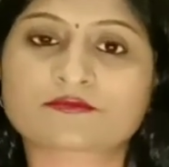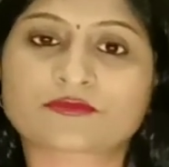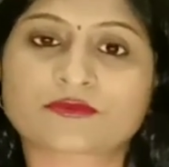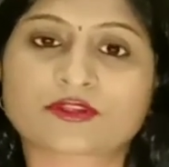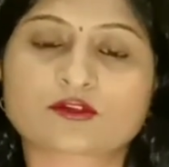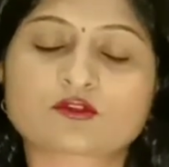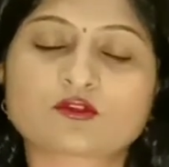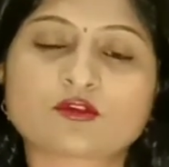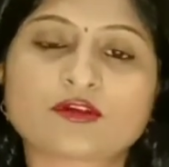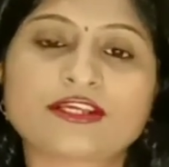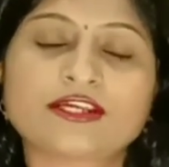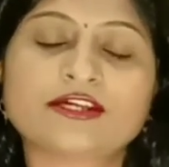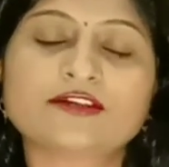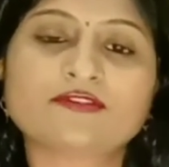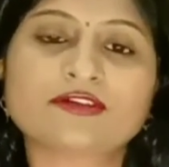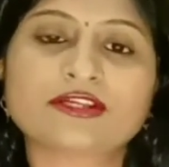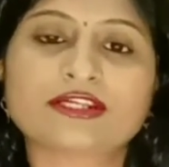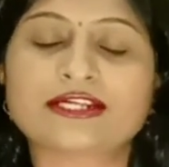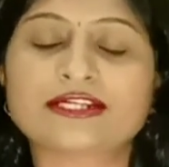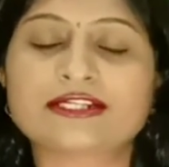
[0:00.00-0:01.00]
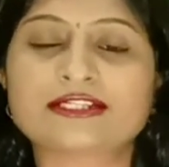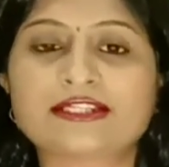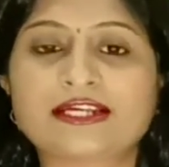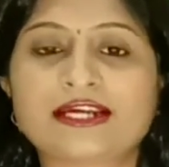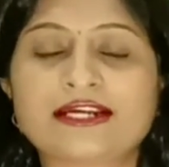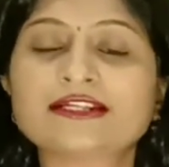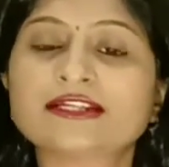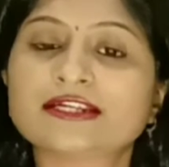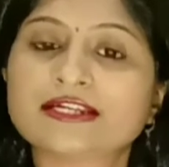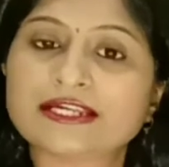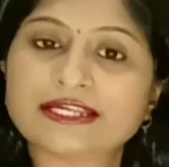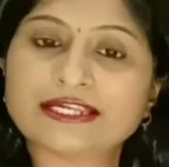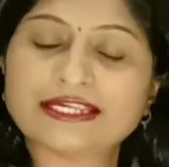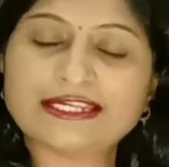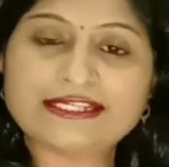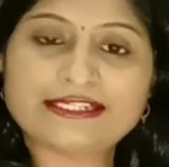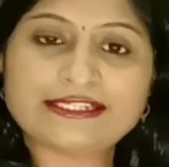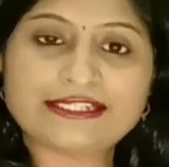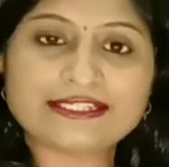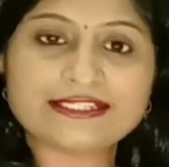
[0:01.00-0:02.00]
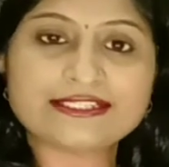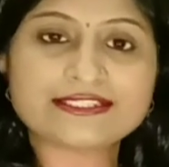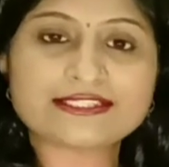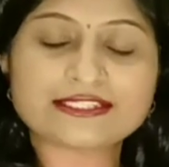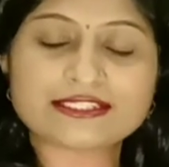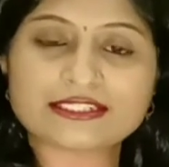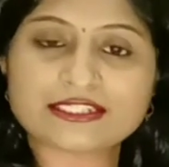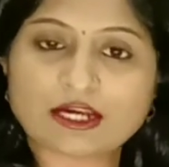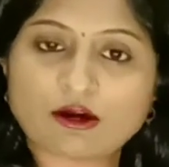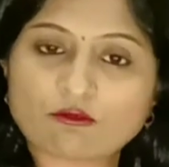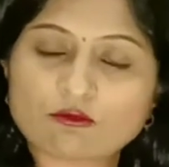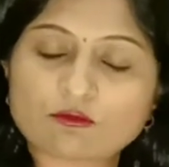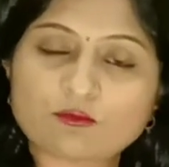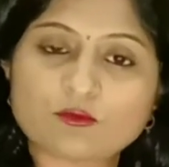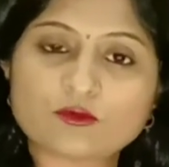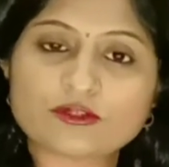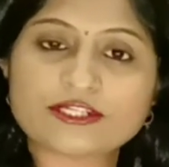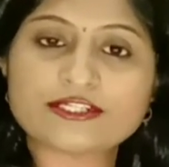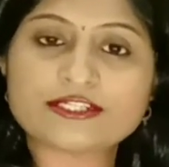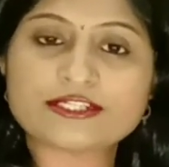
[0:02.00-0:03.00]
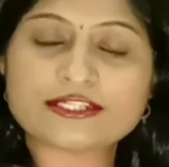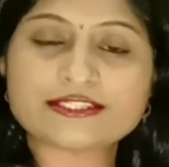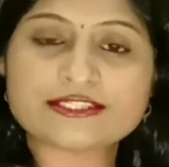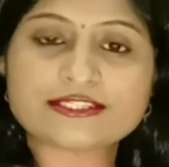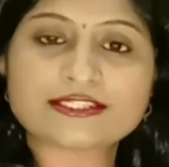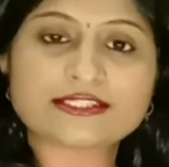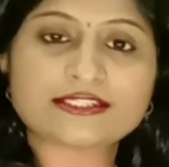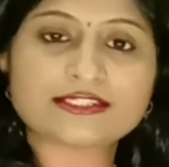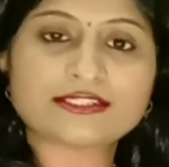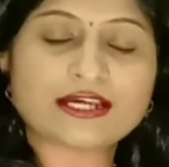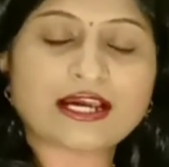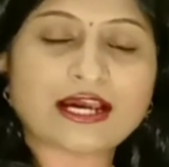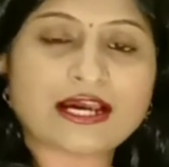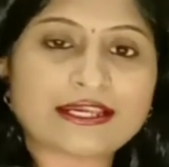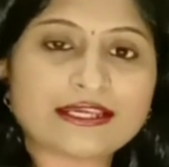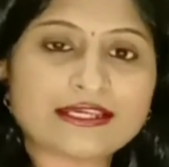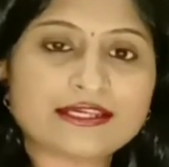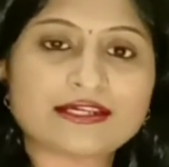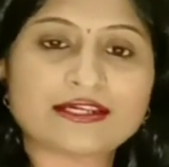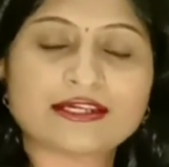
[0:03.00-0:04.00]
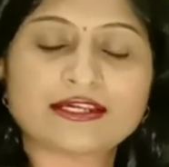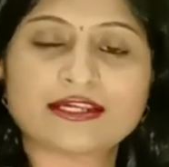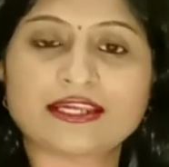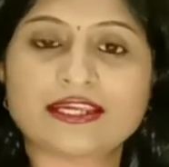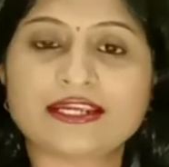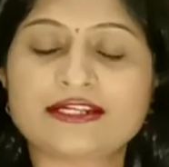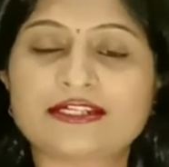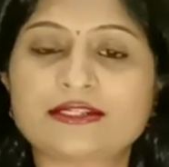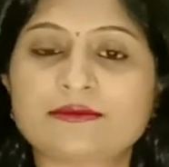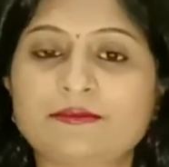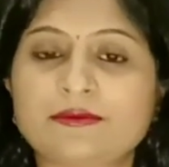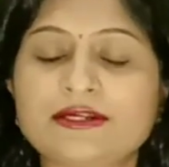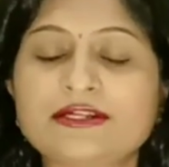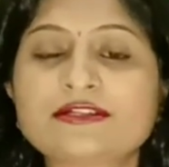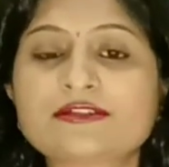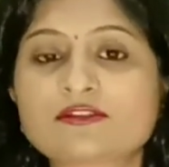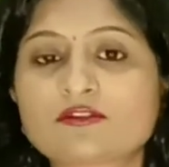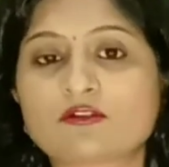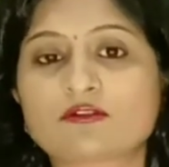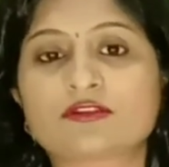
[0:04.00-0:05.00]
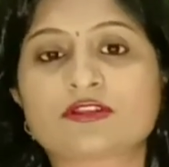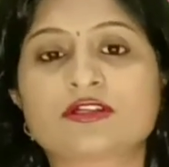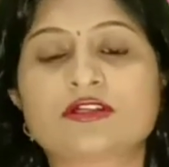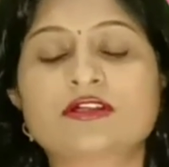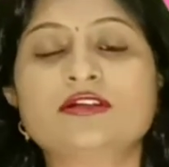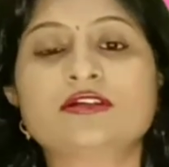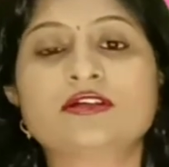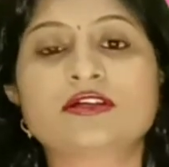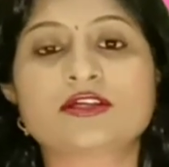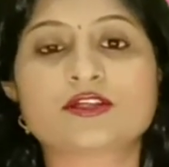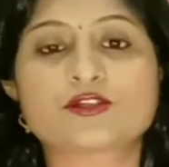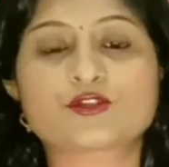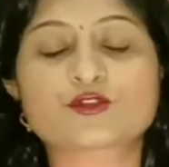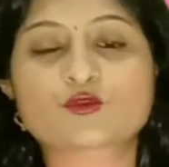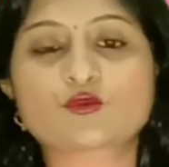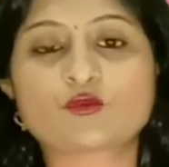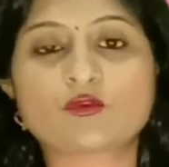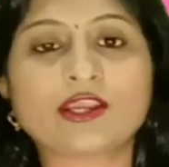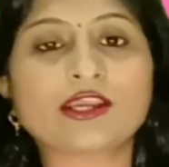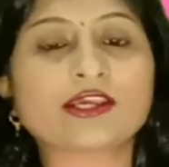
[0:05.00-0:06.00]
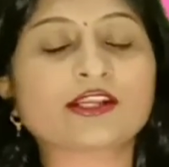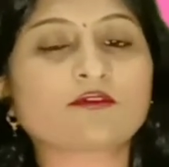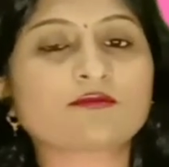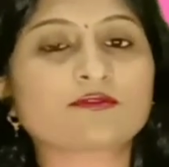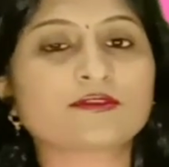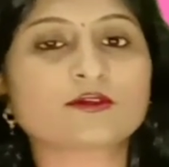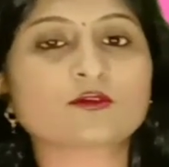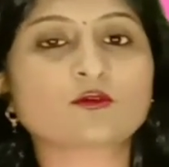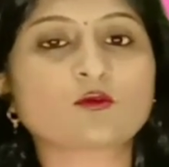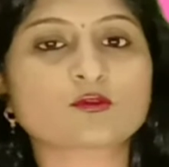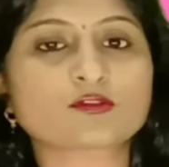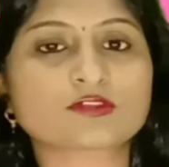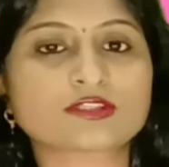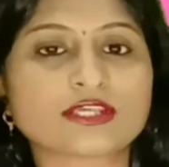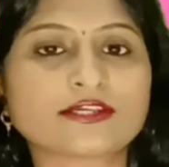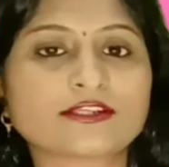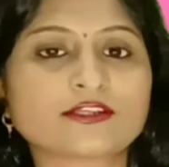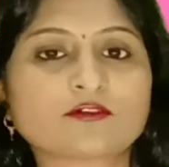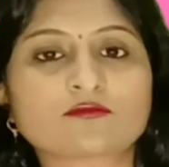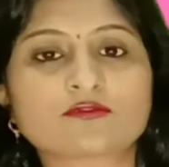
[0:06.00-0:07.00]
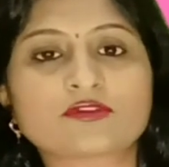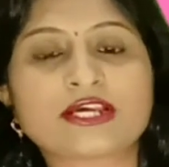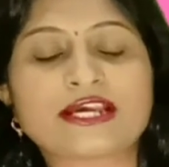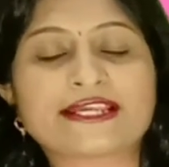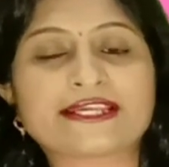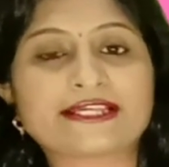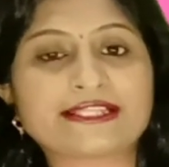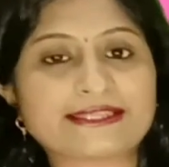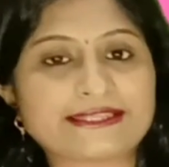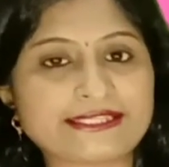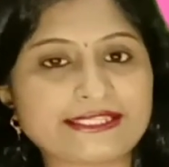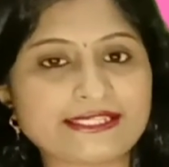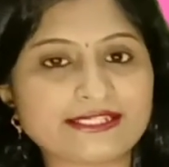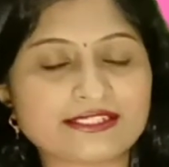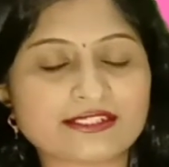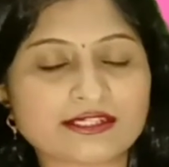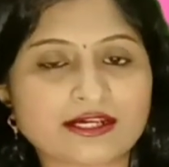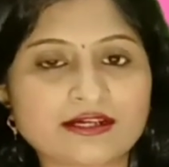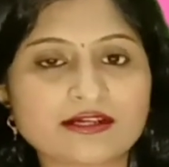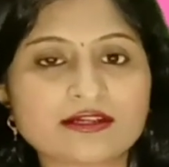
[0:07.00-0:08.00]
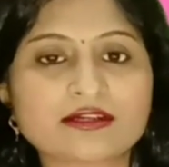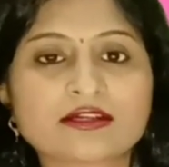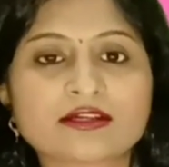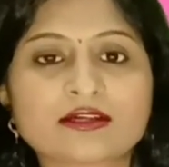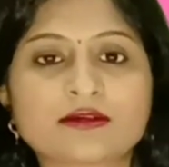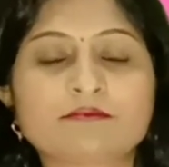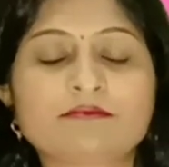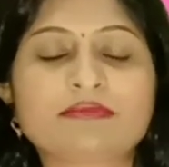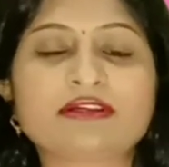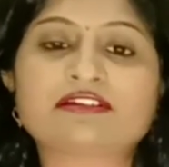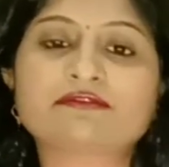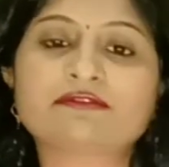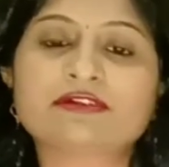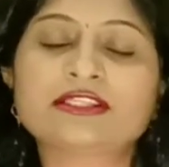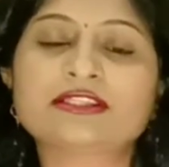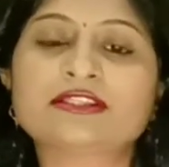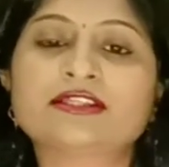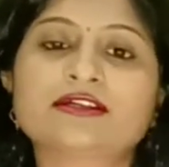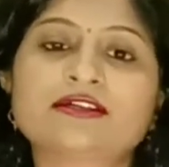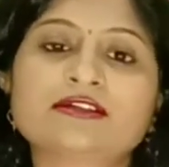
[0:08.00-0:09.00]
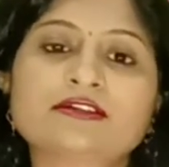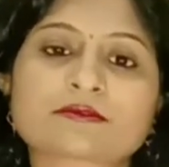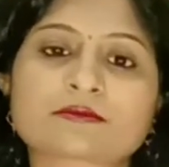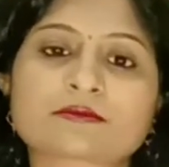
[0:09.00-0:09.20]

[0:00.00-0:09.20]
So here we get that intensity, output intensity I, it depends on the square of the cosine of the angle theta between the